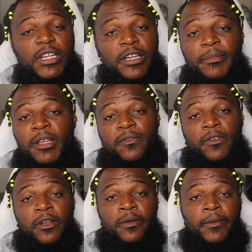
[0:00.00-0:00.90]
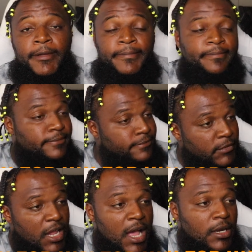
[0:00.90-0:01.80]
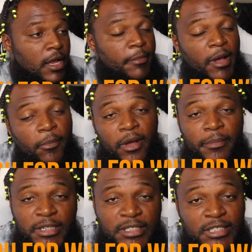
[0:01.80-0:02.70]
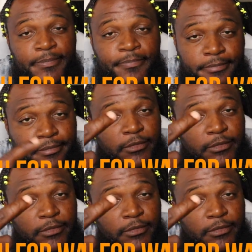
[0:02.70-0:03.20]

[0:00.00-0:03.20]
in the motherfucking world. I love you, my boy Mesus.